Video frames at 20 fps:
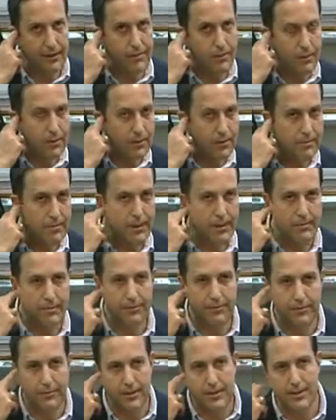on where you've been
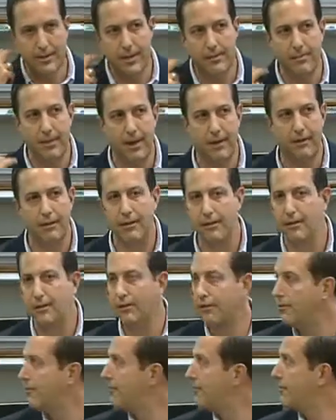before you step out and
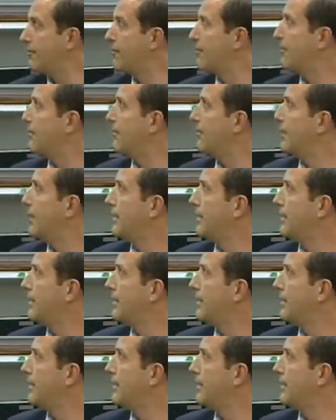go further,